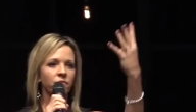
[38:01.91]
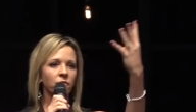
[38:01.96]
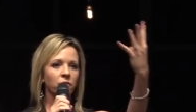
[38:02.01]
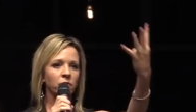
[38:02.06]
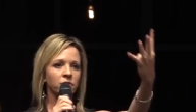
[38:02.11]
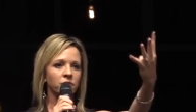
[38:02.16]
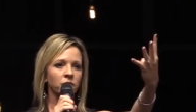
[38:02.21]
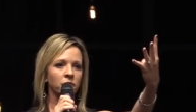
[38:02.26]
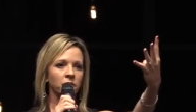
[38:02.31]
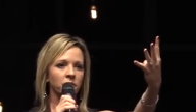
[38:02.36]

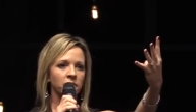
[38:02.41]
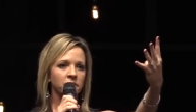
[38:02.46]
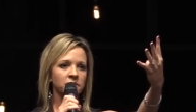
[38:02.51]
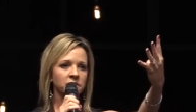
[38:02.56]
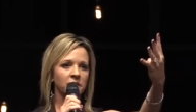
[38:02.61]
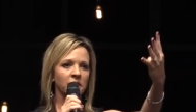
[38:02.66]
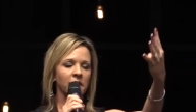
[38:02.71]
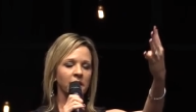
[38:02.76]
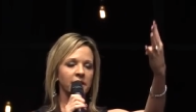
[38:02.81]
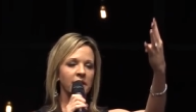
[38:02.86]
four
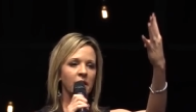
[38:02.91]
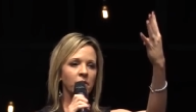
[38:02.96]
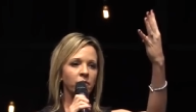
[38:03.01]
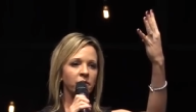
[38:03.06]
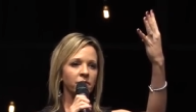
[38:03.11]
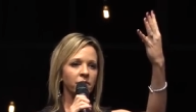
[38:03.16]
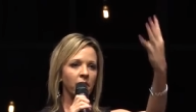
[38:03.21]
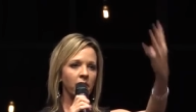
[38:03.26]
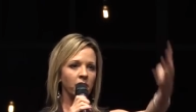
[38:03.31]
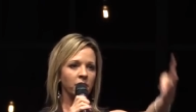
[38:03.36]
doors that
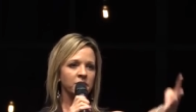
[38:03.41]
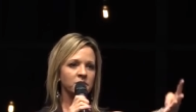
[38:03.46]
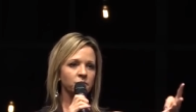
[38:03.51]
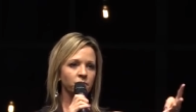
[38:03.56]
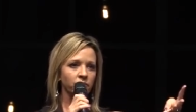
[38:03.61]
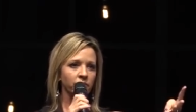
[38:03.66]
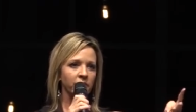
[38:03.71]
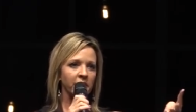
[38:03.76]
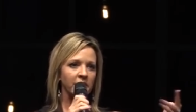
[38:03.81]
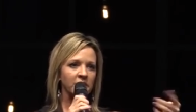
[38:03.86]
we've always
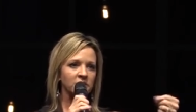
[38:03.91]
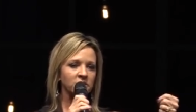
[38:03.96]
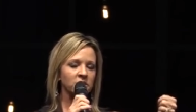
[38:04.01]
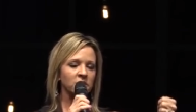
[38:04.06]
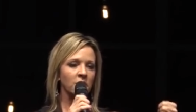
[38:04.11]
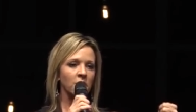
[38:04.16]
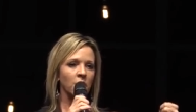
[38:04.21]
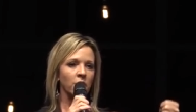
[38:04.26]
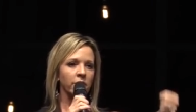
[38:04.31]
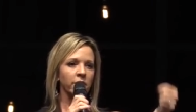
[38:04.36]
preached. You
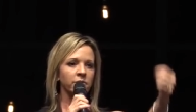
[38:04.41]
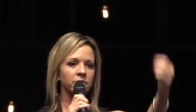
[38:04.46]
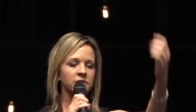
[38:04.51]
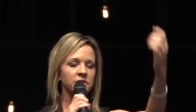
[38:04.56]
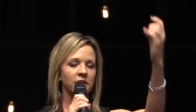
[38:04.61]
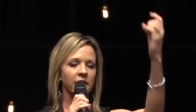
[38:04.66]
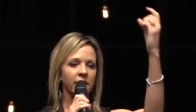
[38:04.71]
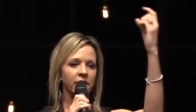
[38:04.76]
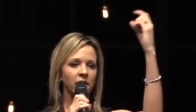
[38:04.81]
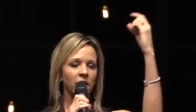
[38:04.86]
know, it
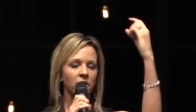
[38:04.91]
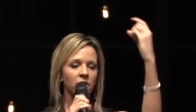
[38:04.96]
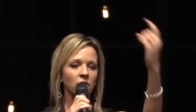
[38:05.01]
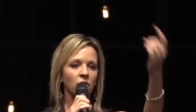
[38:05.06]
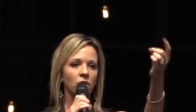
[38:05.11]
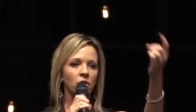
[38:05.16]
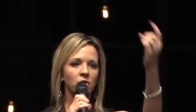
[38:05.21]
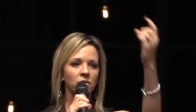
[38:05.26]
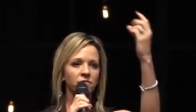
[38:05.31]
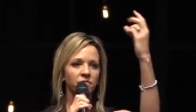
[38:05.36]
was like
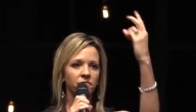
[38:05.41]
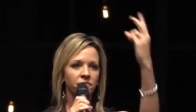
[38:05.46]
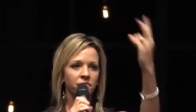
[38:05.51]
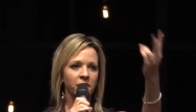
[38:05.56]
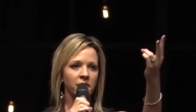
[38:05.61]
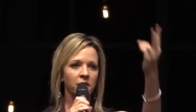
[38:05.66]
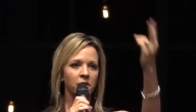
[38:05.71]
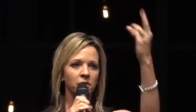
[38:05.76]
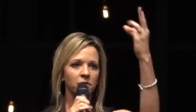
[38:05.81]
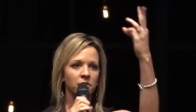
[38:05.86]
occult,
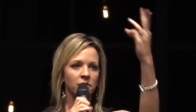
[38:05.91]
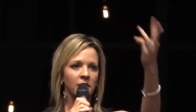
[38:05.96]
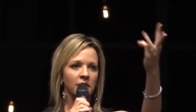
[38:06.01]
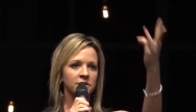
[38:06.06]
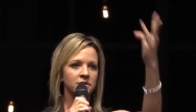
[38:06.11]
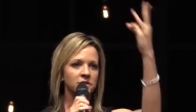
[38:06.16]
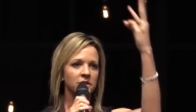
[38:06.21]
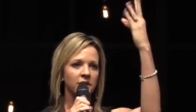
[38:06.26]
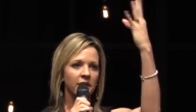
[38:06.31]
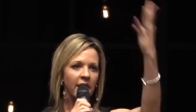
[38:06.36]
fear,
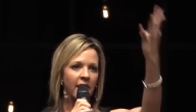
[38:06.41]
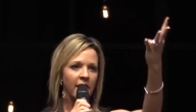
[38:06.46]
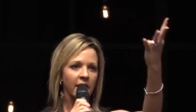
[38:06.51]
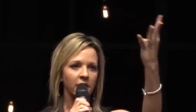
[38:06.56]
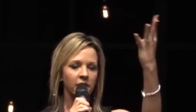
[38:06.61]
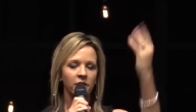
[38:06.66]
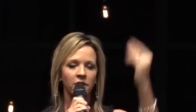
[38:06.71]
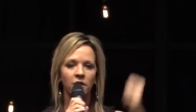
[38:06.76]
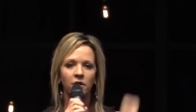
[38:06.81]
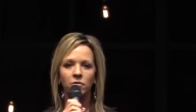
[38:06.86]
lust, and
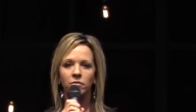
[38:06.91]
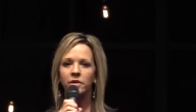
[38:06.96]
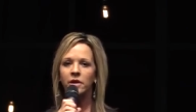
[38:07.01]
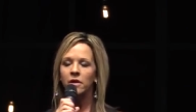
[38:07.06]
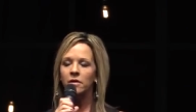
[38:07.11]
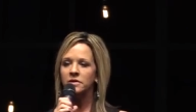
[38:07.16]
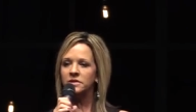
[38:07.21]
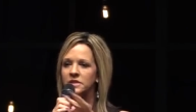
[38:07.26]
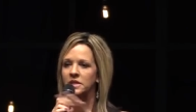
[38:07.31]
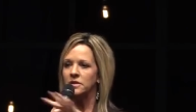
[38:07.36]
hate. You know, we
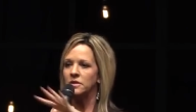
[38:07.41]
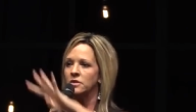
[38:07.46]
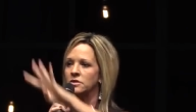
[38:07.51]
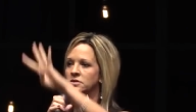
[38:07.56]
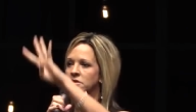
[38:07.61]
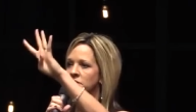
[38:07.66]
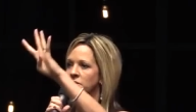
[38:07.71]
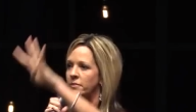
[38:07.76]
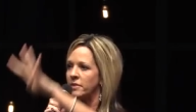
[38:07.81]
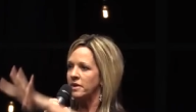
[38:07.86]
always say
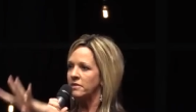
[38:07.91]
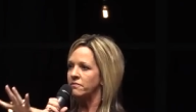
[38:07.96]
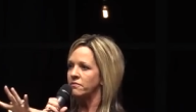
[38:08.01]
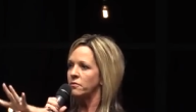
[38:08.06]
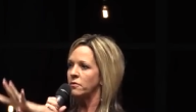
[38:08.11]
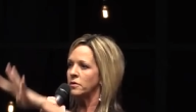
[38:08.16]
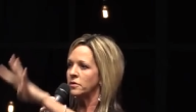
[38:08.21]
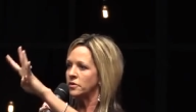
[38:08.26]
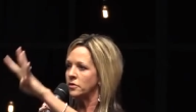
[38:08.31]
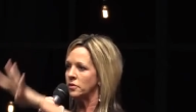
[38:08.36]
those are the big
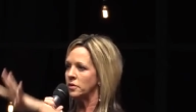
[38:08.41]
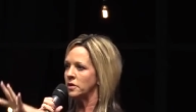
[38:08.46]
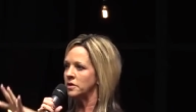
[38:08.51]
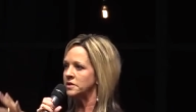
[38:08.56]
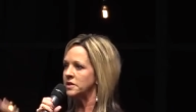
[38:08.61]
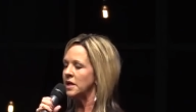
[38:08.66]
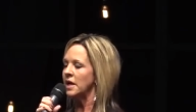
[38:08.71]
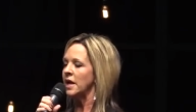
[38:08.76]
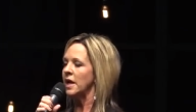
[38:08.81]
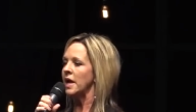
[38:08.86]
four
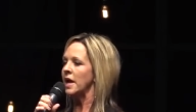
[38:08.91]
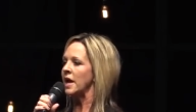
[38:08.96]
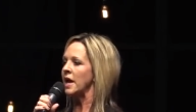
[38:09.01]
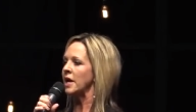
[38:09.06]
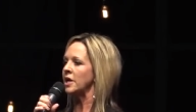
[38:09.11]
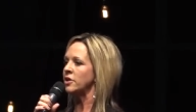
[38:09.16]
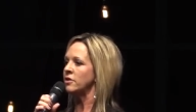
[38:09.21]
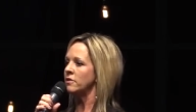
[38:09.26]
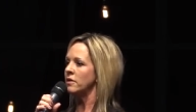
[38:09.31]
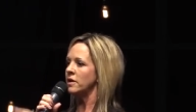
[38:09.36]
doors,
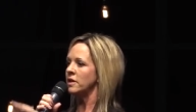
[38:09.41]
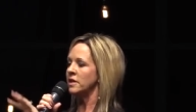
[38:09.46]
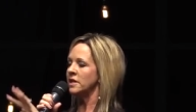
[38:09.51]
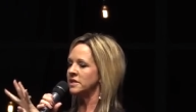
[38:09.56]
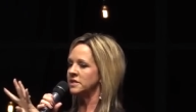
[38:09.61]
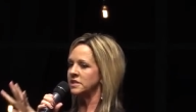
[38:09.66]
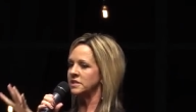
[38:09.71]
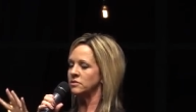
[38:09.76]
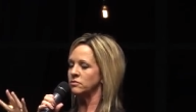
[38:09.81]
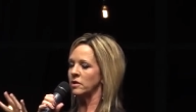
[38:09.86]
and you,
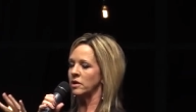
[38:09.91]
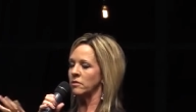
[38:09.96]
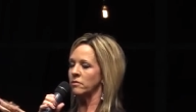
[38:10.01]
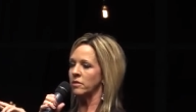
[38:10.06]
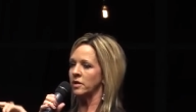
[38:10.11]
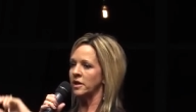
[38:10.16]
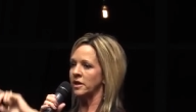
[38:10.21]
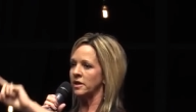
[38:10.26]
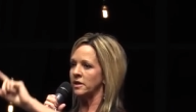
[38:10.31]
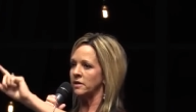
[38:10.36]
this is where
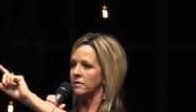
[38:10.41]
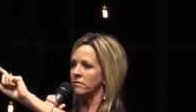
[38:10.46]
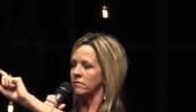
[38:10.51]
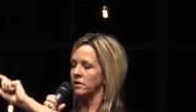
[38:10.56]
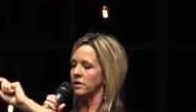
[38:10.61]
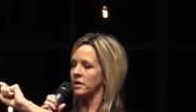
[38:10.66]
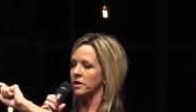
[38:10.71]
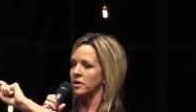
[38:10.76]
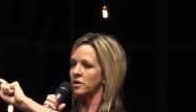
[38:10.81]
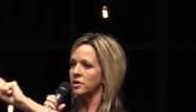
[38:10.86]
we're gonna
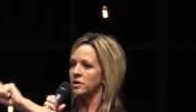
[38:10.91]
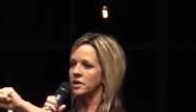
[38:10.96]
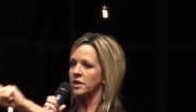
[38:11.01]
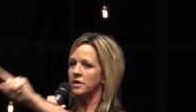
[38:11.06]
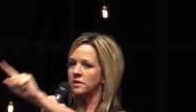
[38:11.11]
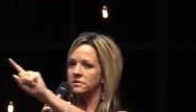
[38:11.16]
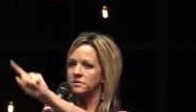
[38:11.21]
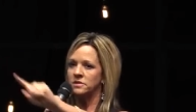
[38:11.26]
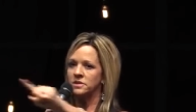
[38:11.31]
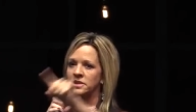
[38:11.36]
we're gonna look
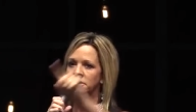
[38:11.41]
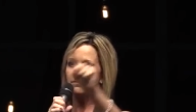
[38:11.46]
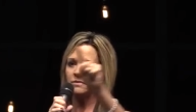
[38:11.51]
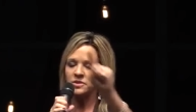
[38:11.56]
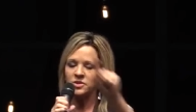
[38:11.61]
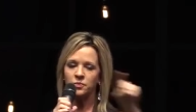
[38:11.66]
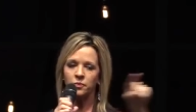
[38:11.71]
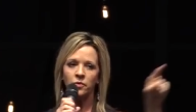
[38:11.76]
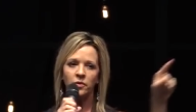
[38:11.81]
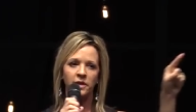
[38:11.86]
at
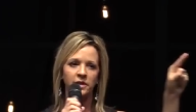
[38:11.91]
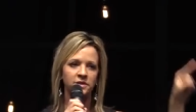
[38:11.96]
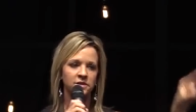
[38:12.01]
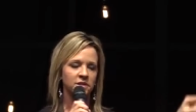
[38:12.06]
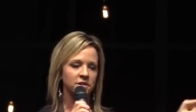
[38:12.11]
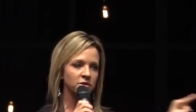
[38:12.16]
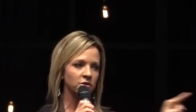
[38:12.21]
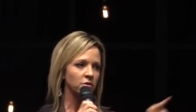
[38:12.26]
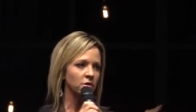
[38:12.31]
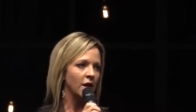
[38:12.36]
deliverance points
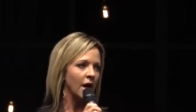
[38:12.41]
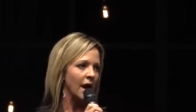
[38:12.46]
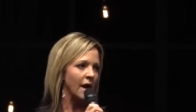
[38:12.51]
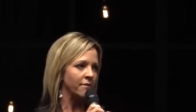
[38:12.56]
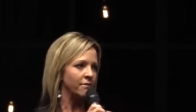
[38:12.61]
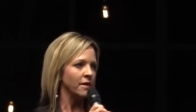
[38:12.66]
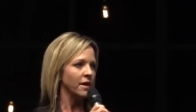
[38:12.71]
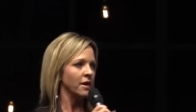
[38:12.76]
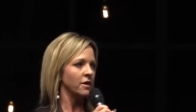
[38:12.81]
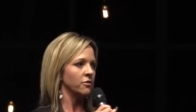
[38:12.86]
in your
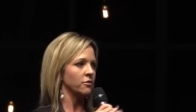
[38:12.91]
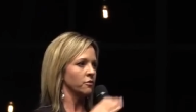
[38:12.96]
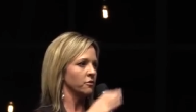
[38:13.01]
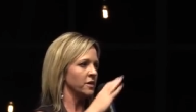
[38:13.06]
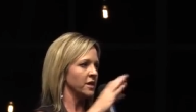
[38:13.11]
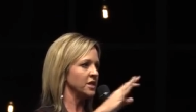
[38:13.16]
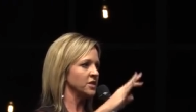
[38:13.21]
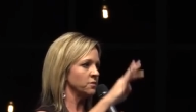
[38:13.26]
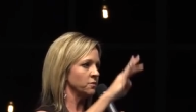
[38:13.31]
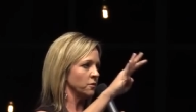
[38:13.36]
life through
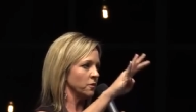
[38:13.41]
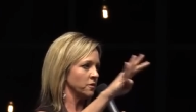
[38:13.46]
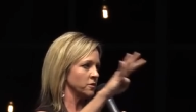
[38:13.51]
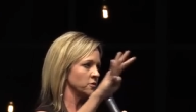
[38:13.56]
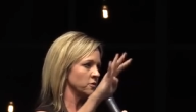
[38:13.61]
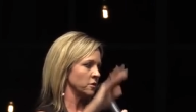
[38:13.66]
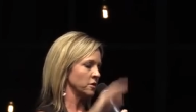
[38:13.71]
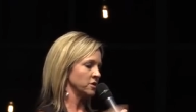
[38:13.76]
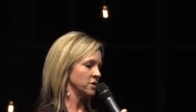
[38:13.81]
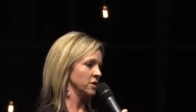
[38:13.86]
these four
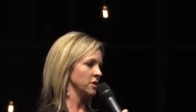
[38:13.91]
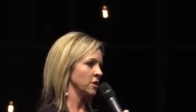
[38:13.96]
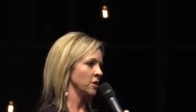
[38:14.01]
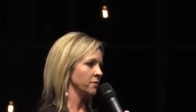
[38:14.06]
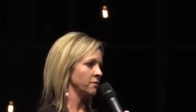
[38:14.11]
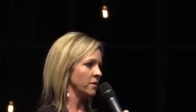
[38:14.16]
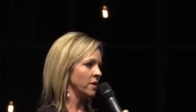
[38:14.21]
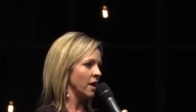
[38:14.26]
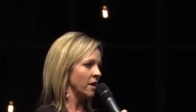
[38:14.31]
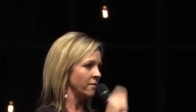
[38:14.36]
doors. You know,
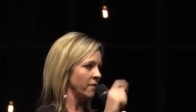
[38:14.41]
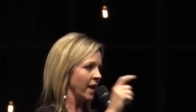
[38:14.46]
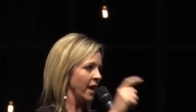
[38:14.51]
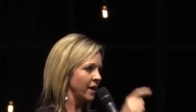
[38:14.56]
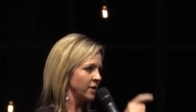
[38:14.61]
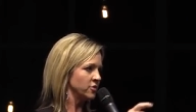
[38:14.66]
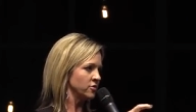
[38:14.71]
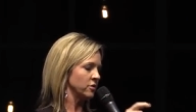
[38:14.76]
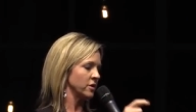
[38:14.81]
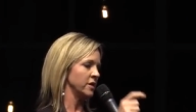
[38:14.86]
if you have
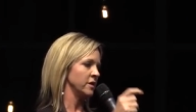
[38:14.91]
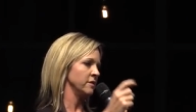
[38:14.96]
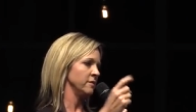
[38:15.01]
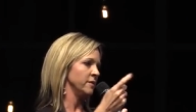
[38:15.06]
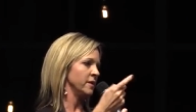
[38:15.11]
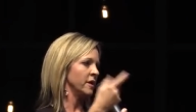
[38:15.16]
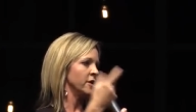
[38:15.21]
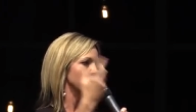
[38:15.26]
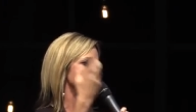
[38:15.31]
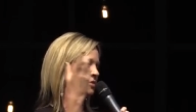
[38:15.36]
hatred,
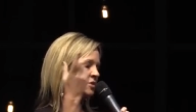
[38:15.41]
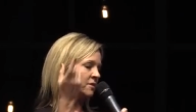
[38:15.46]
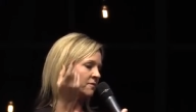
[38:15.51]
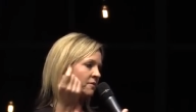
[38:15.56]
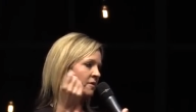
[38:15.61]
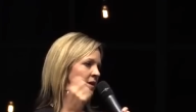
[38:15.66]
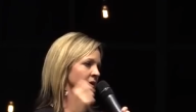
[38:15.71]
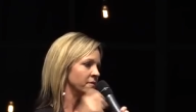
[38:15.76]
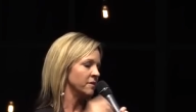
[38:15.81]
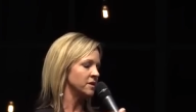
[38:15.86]
in other words,
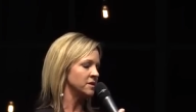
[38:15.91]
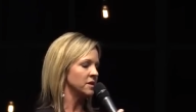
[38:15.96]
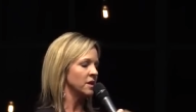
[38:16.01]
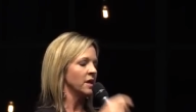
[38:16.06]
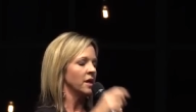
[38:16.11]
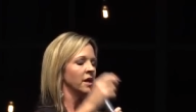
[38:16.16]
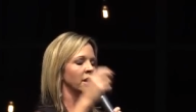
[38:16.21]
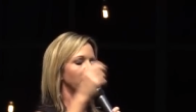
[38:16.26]
unforgiveness.